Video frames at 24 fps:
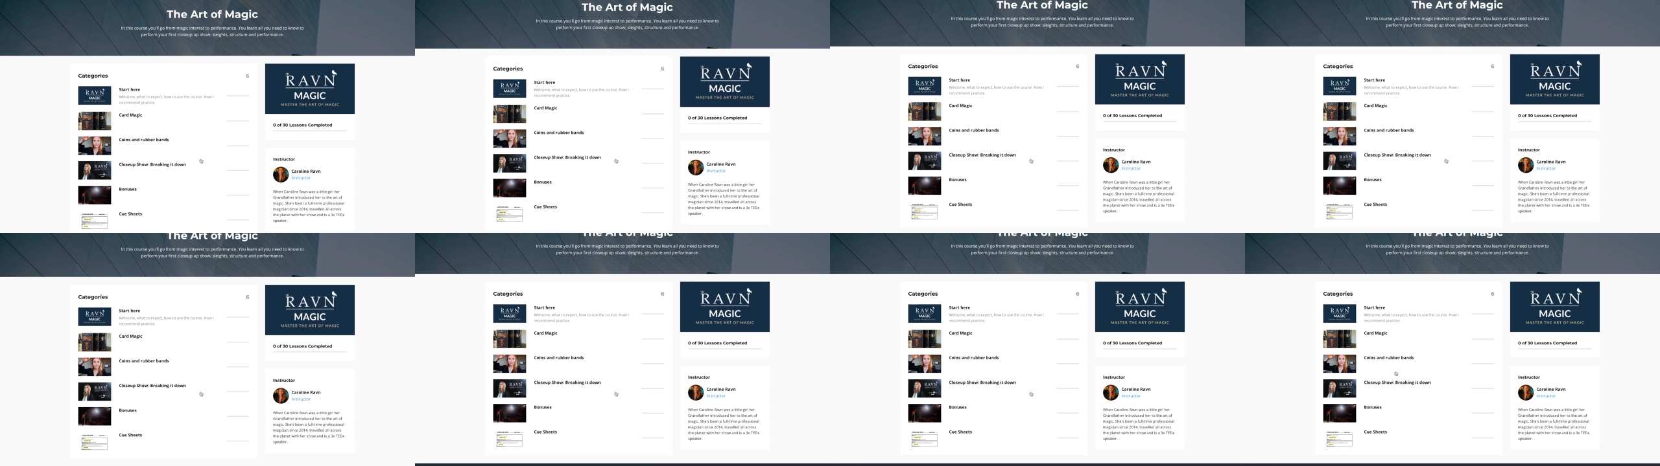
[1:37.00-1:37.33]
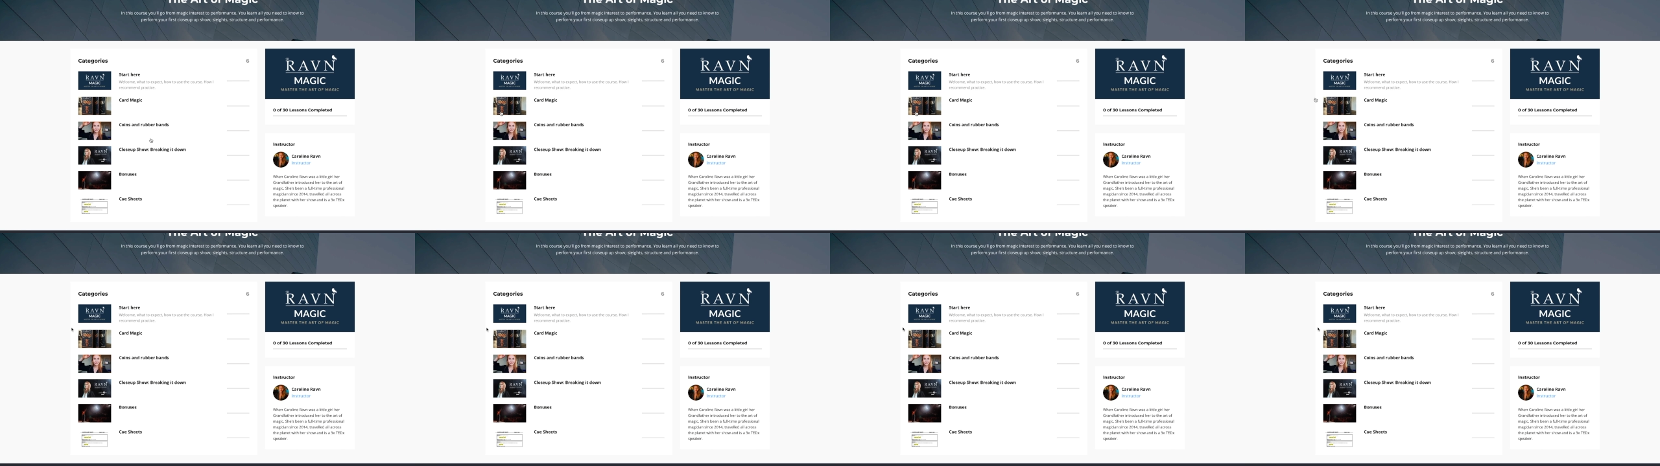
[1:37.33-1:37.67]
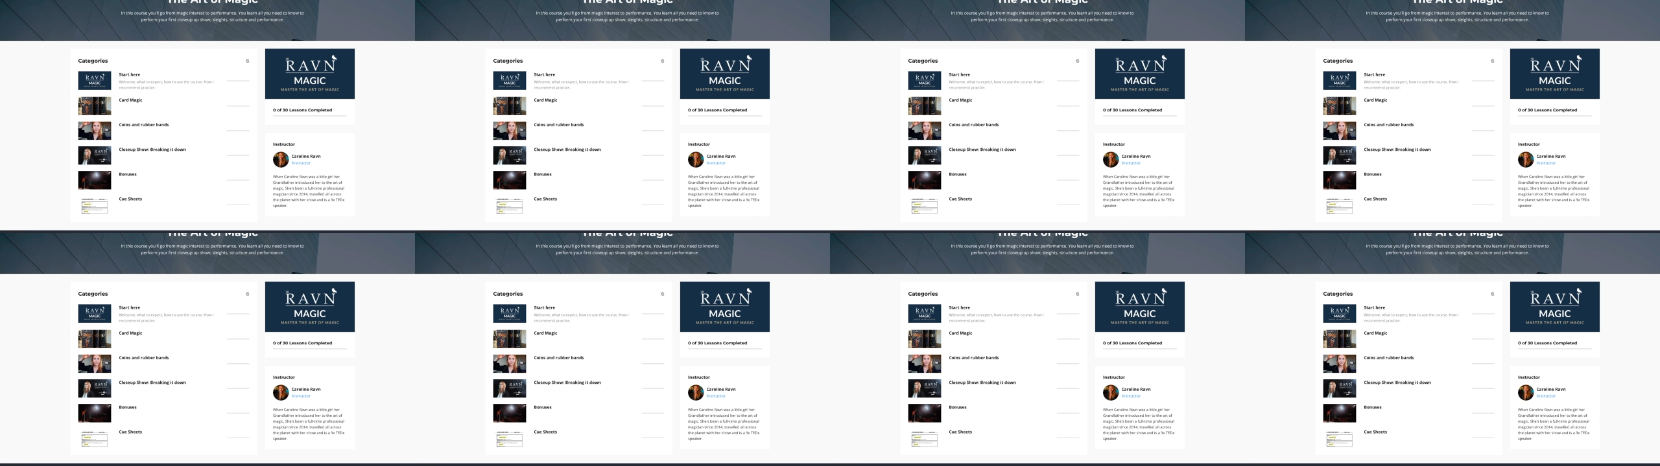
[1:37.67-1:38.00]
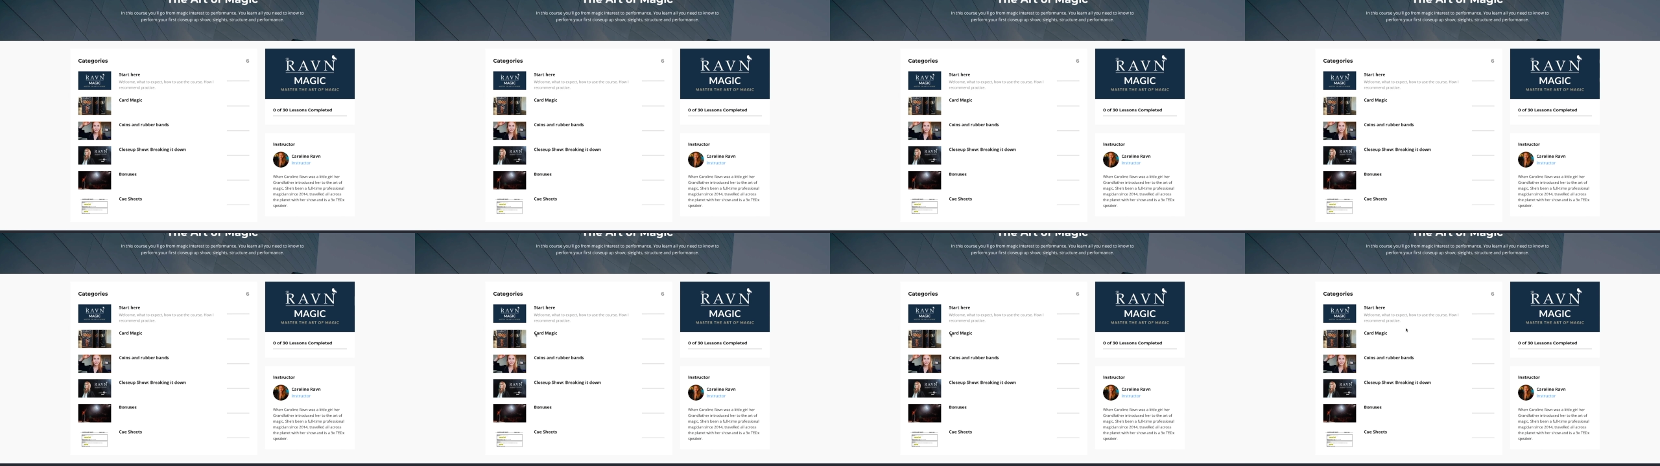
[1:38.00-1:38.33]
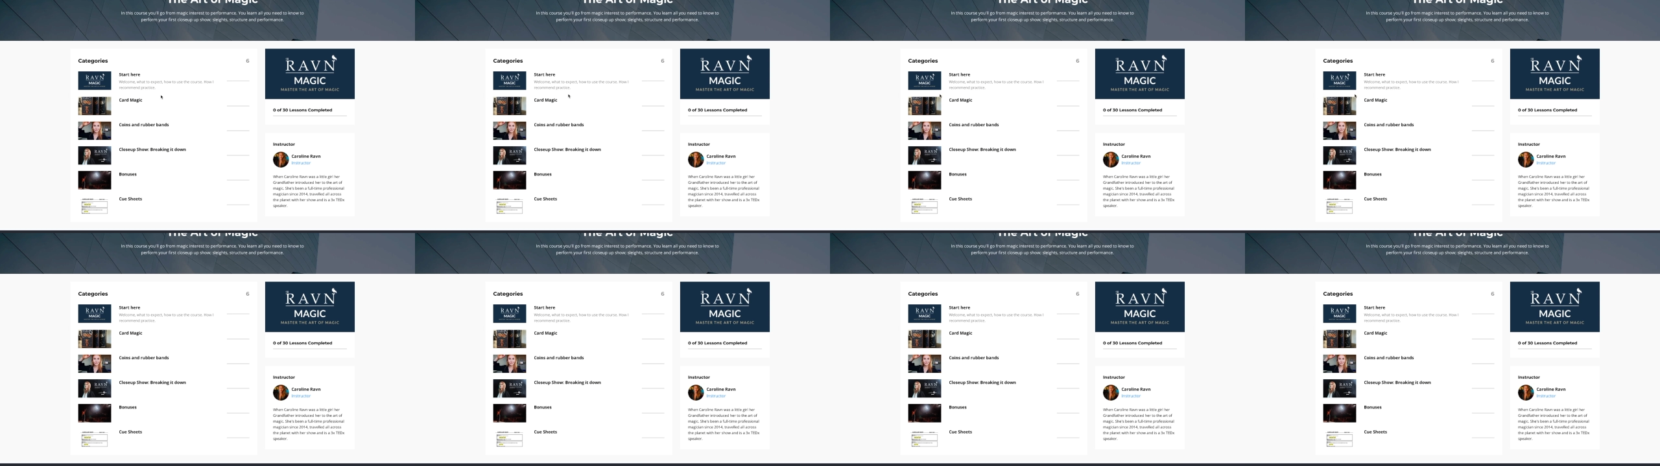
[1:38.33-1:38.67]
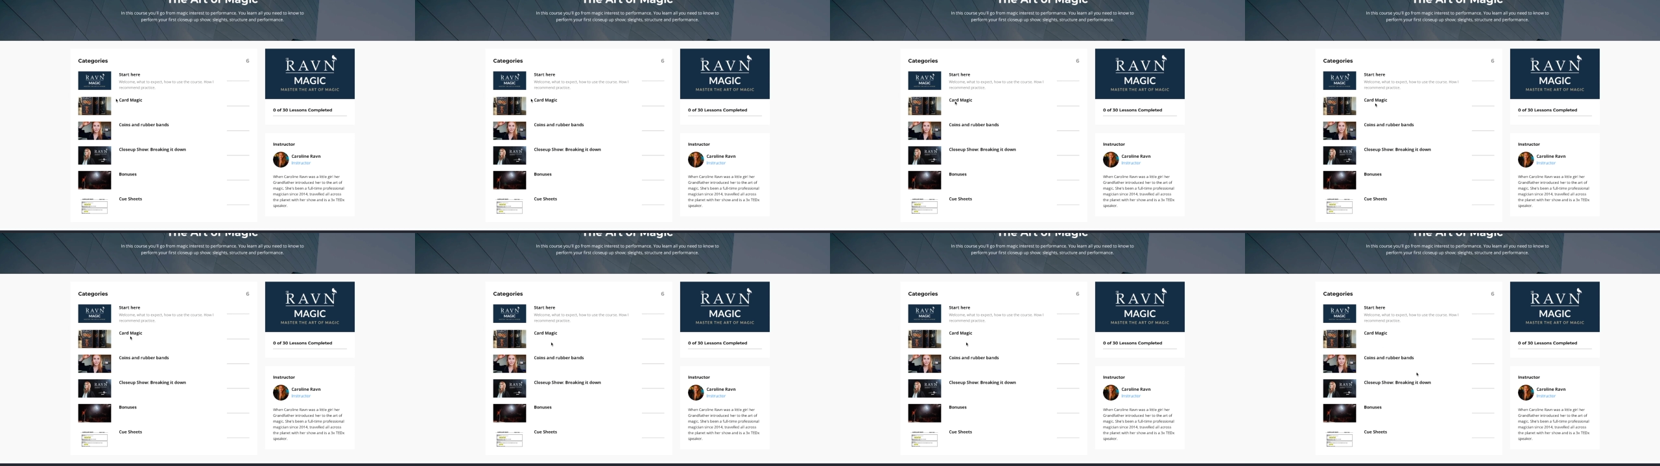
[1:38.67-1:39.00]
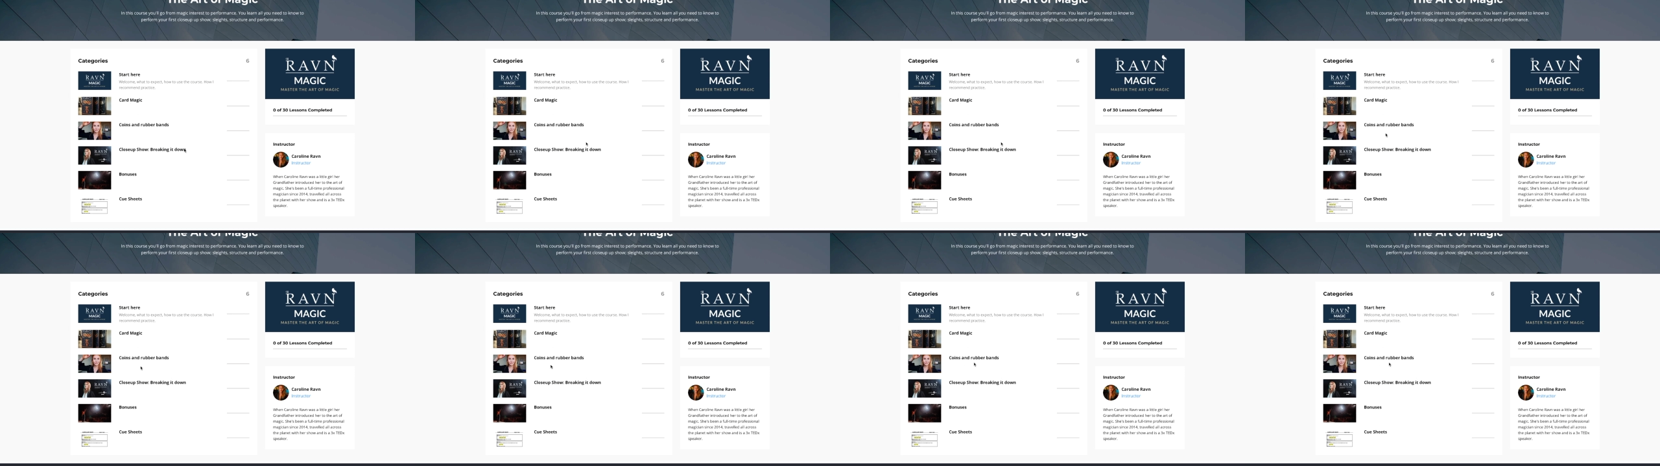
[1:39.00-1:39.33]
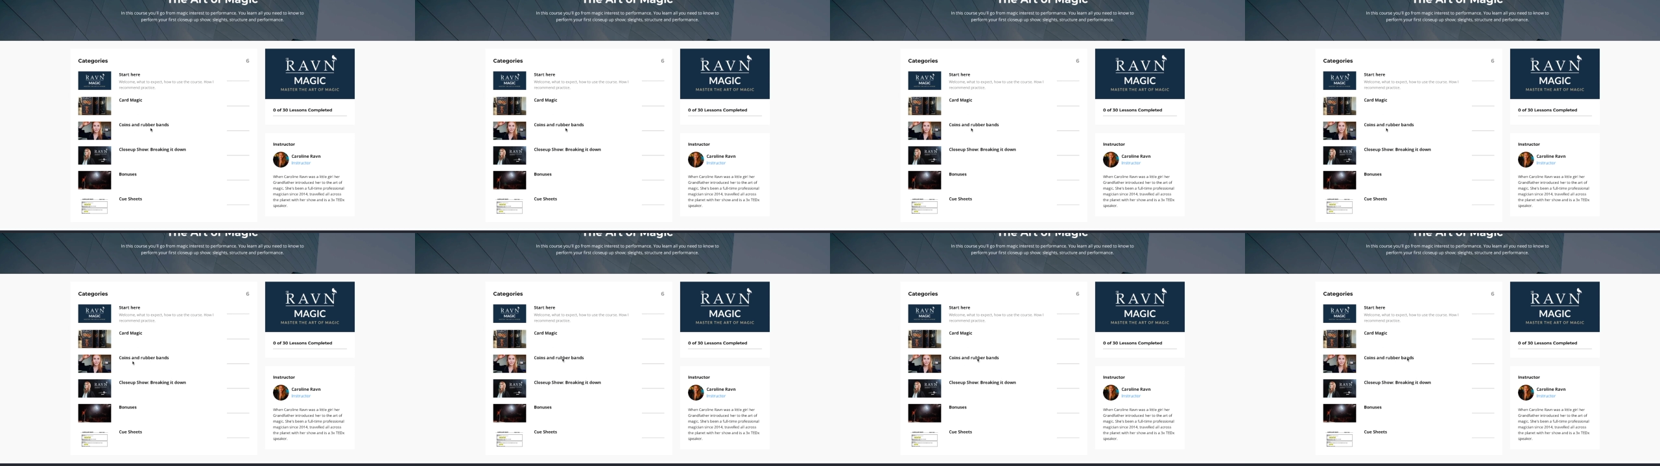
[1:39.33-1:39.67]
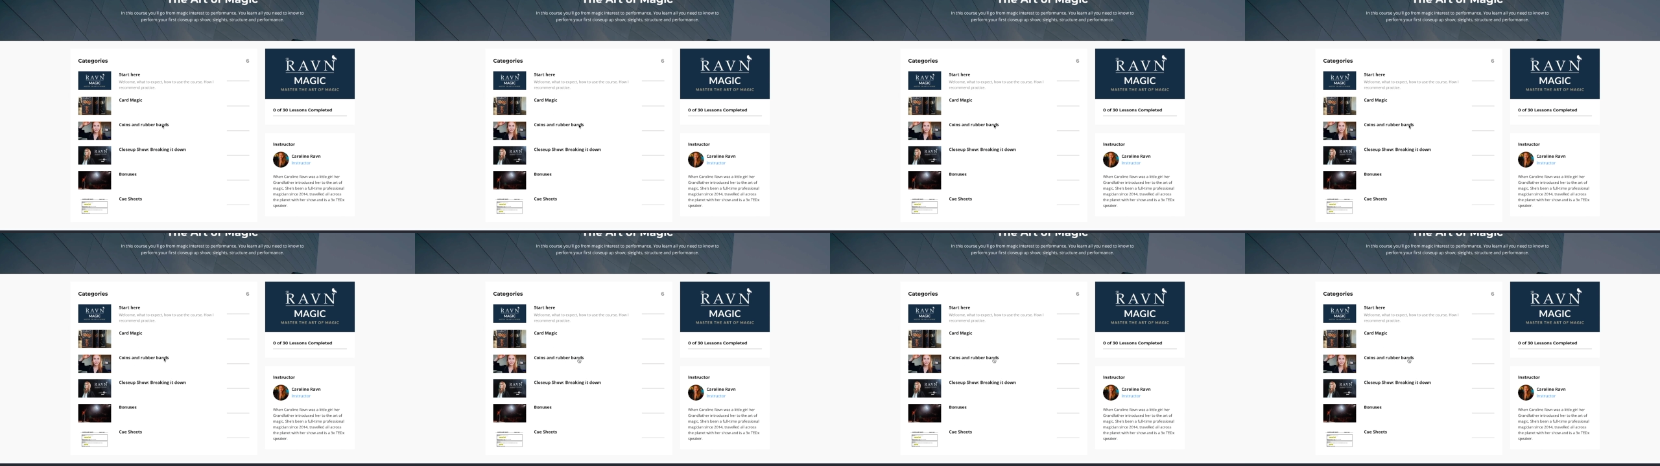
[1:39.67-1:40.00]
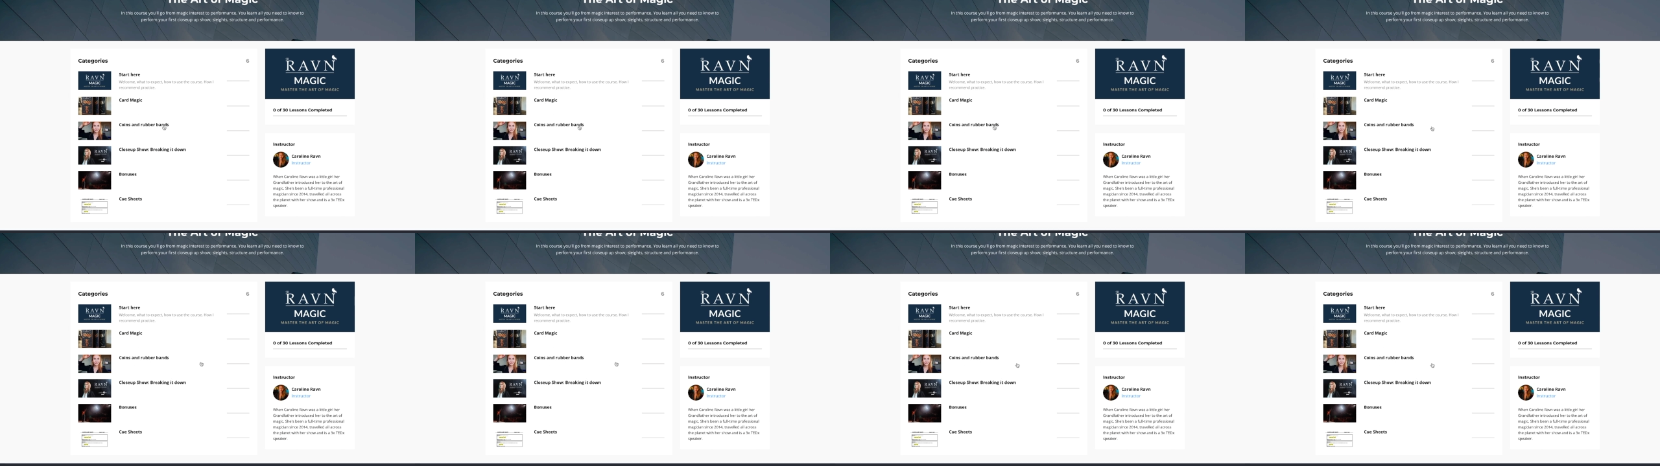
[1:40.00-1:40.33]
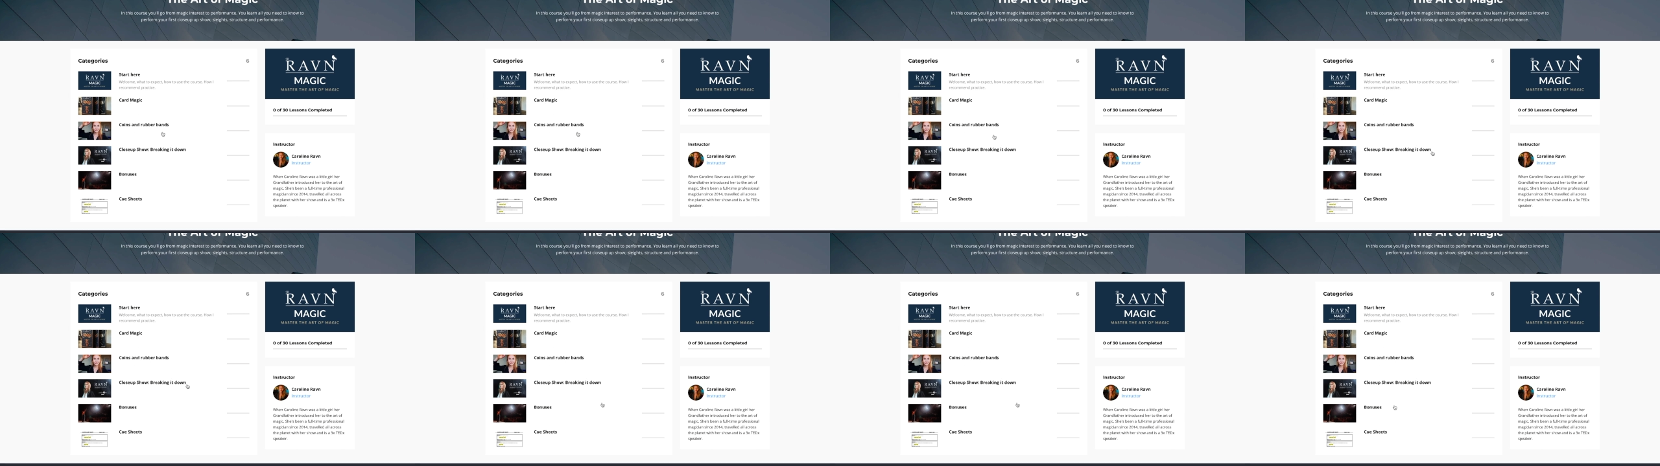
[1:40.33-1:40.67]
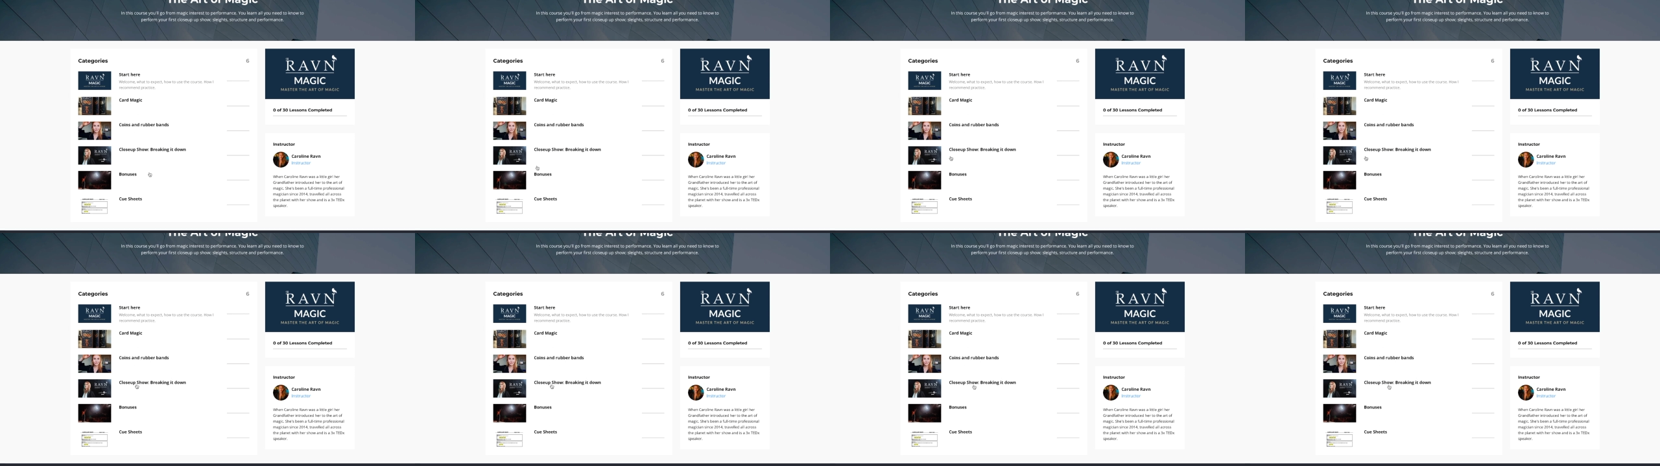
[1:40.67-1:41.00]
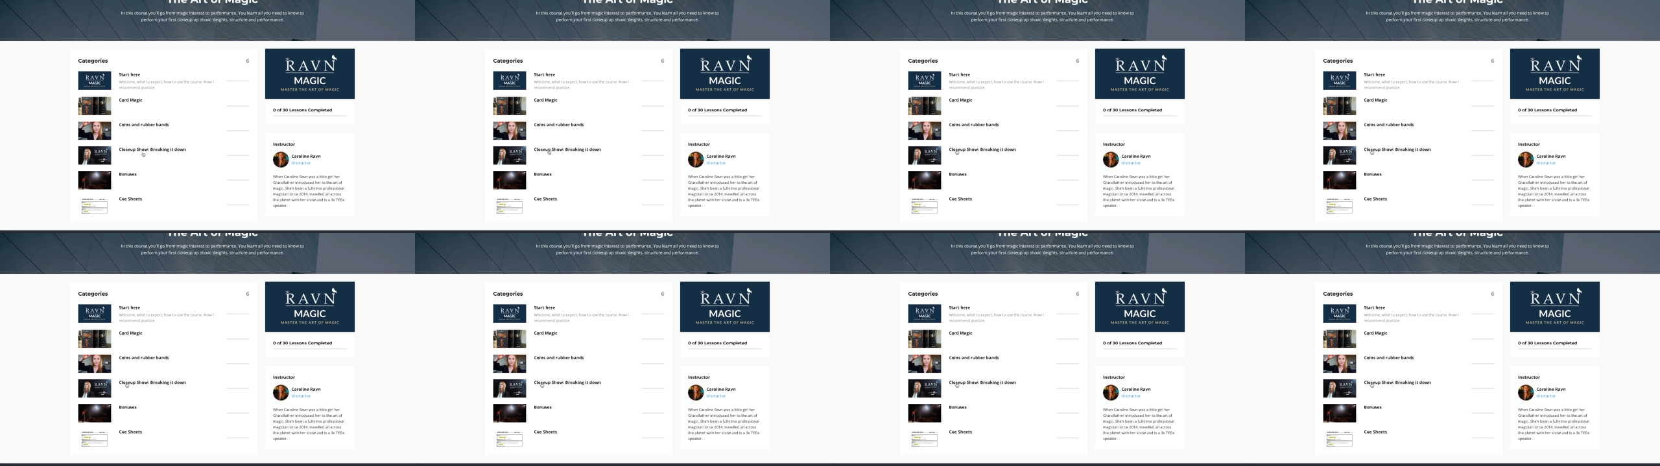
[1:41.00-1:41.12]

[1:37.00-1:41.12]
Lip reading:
(no speaker visible)